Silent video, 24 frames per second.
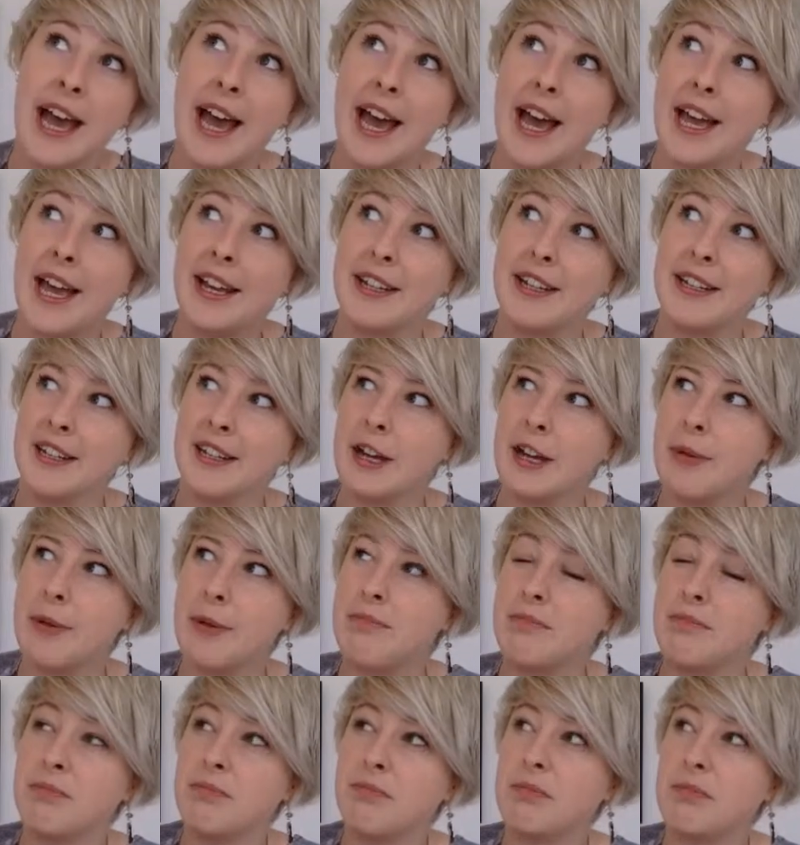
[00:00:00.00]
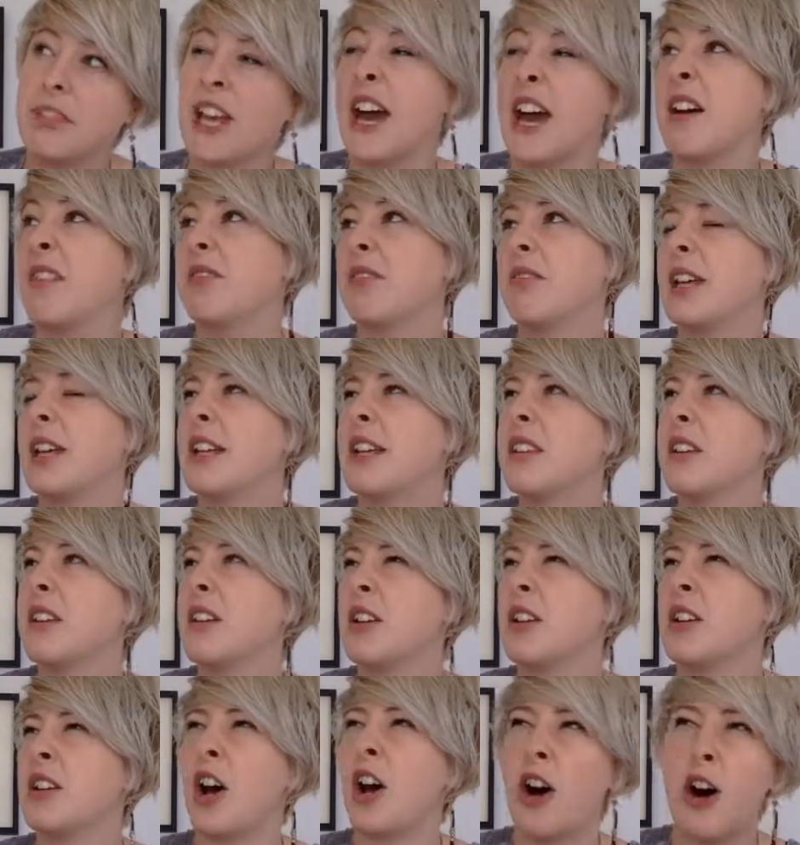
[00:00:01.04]
and yeah,
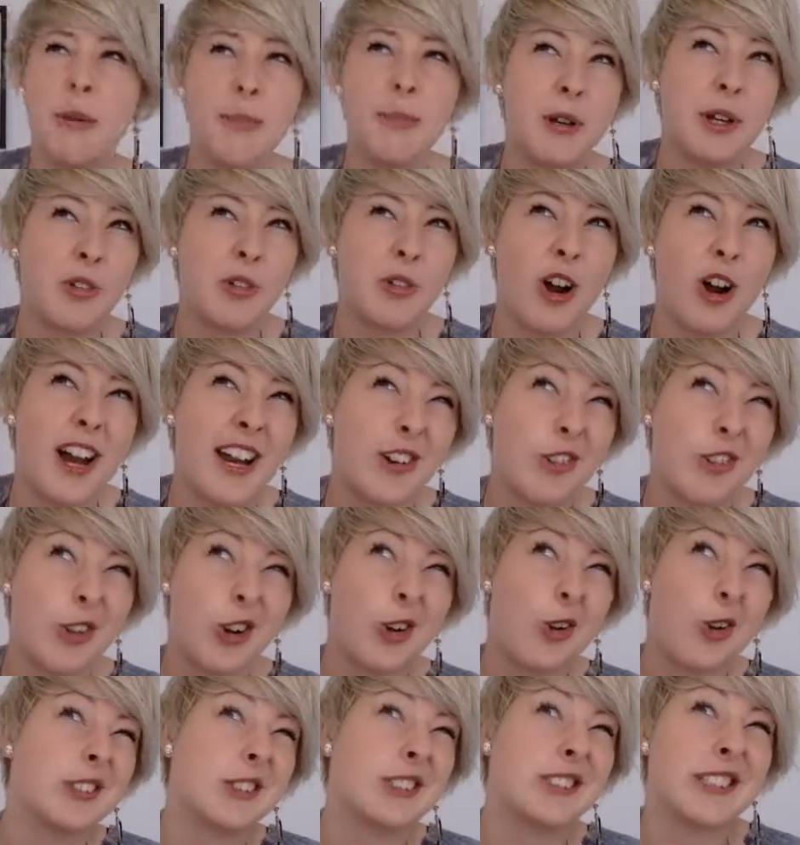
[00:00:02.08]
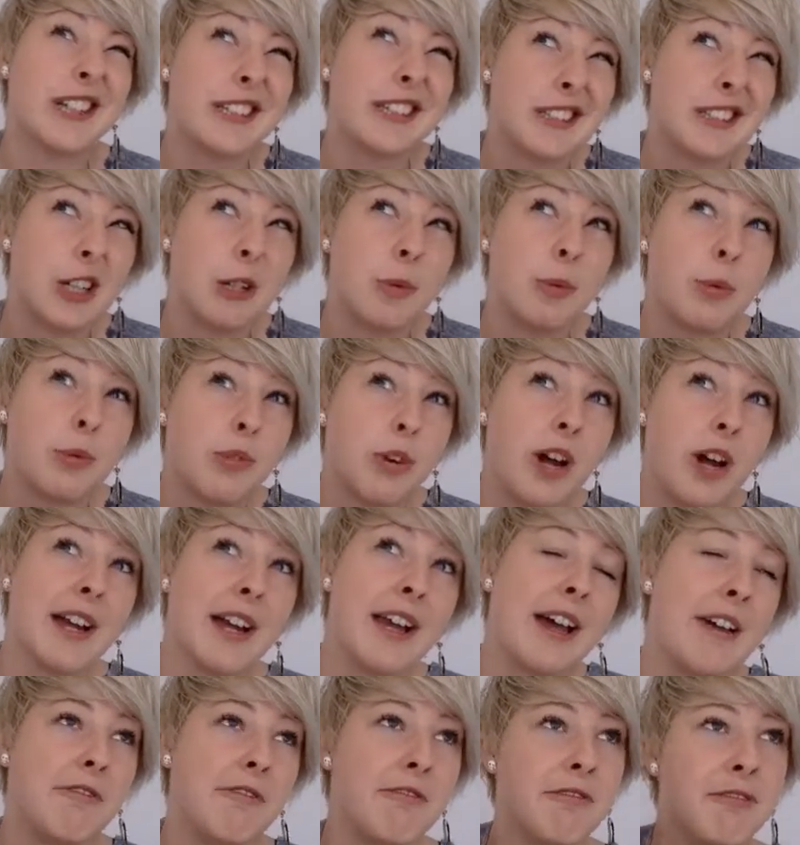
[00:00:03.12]
either an almond ride or a Constantinople
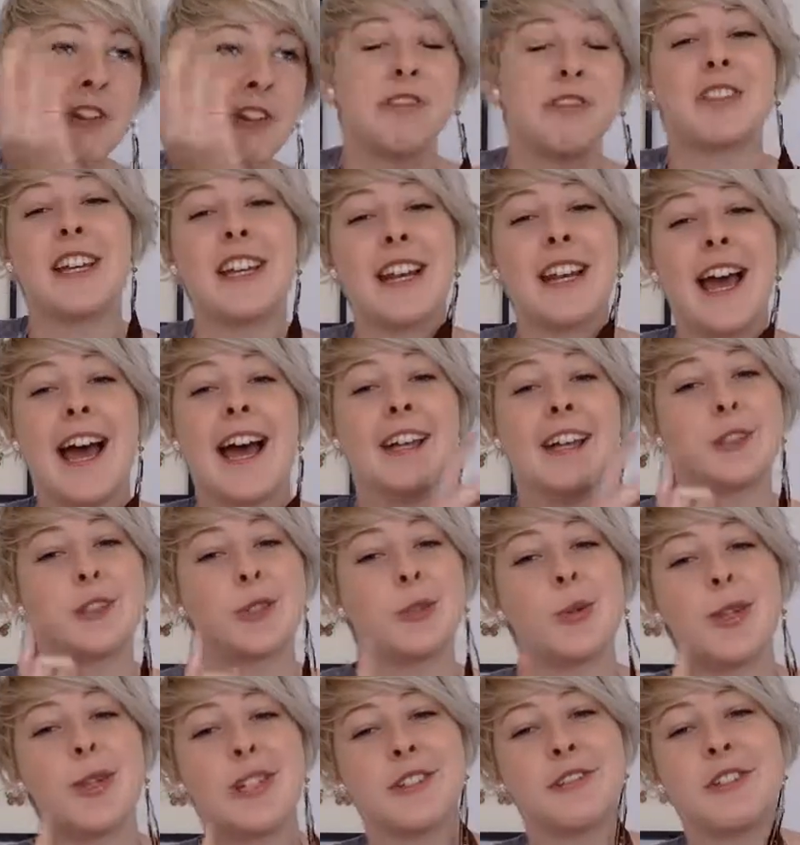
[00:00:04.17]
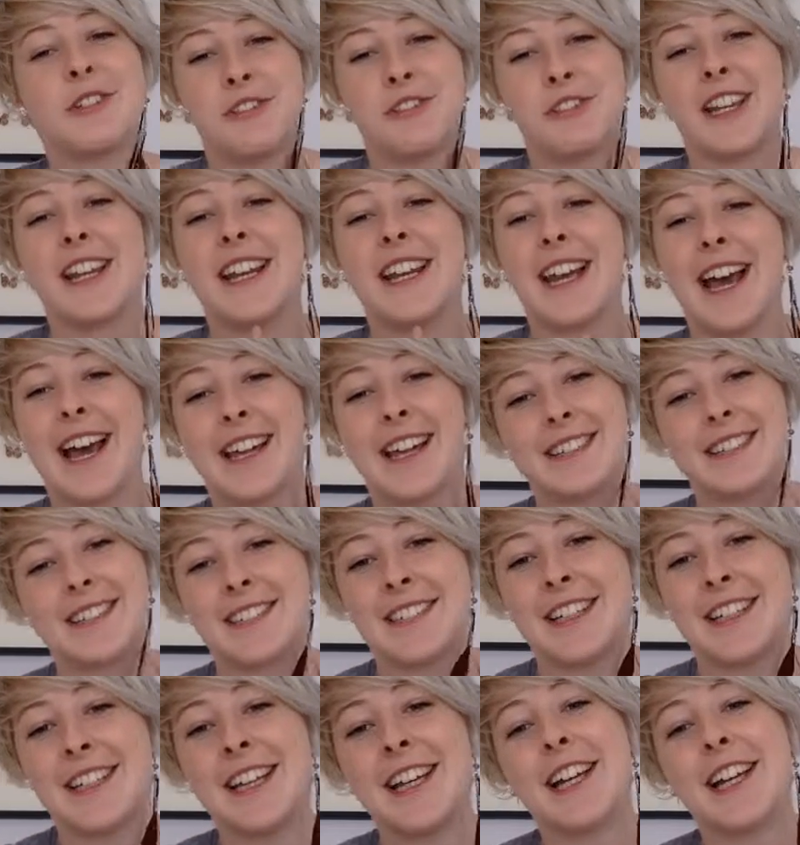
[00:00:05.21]
ride, and 15 hats, always 15
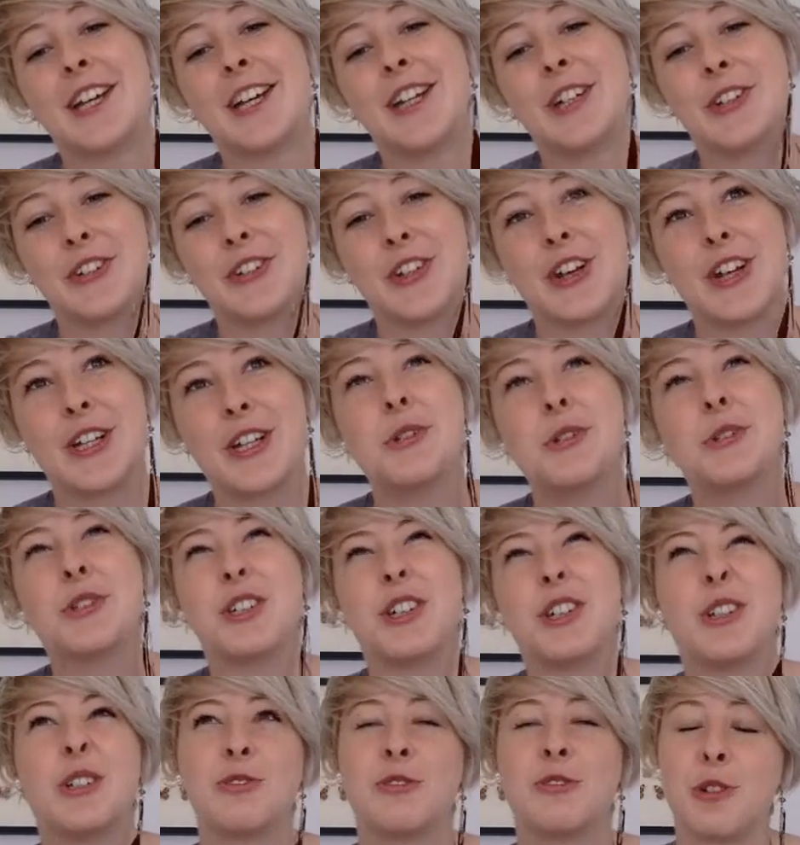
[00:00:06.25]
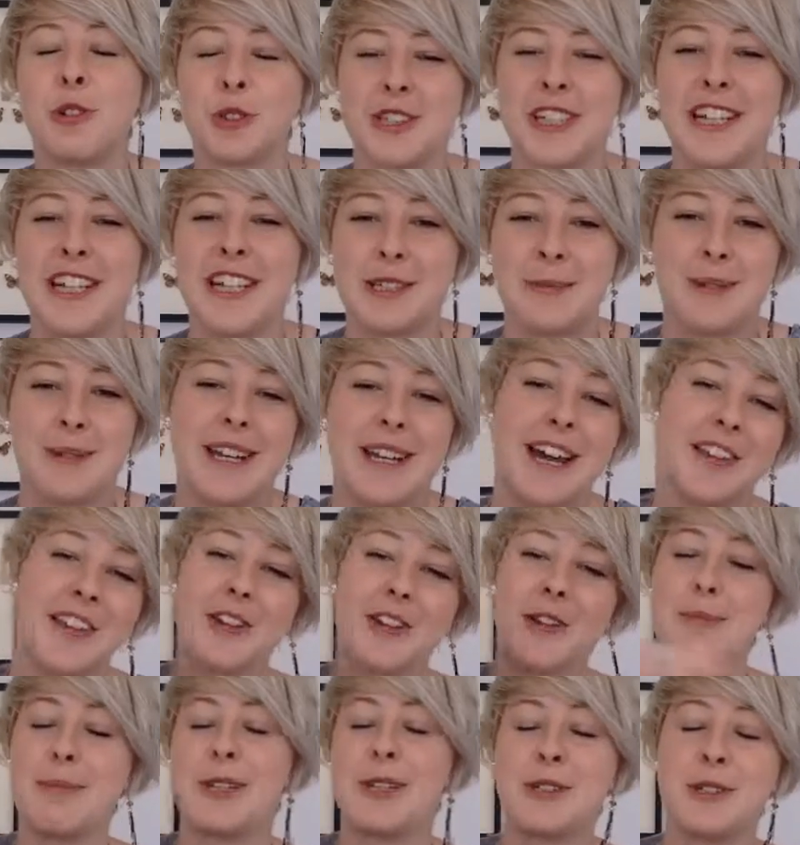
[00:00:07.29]
hats, because I used to use 14s, but now
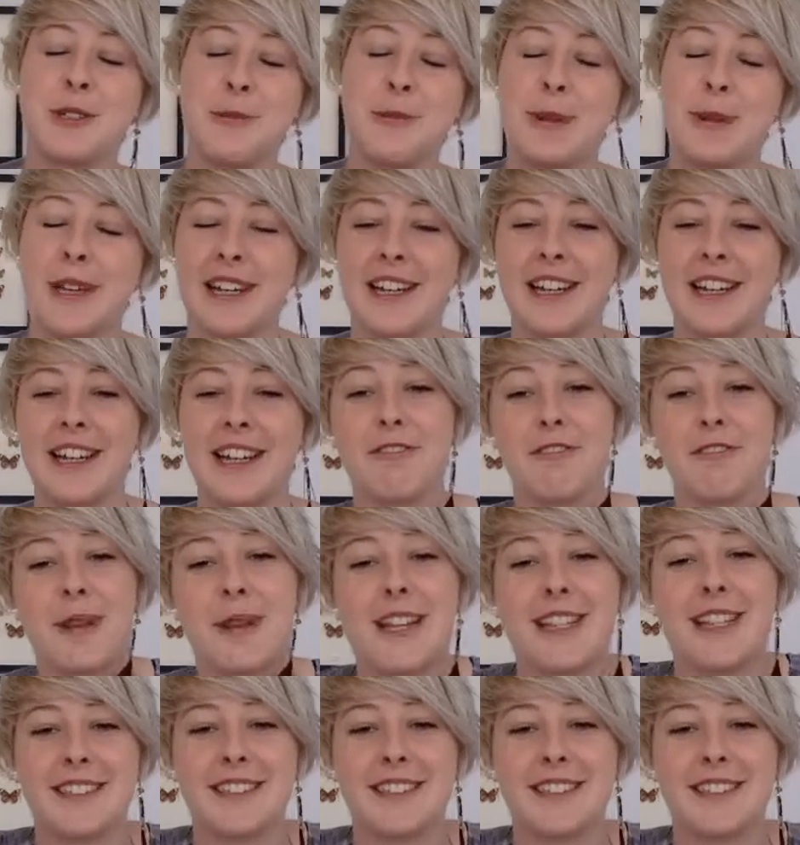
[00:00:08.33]
they're a bit too piddly for me.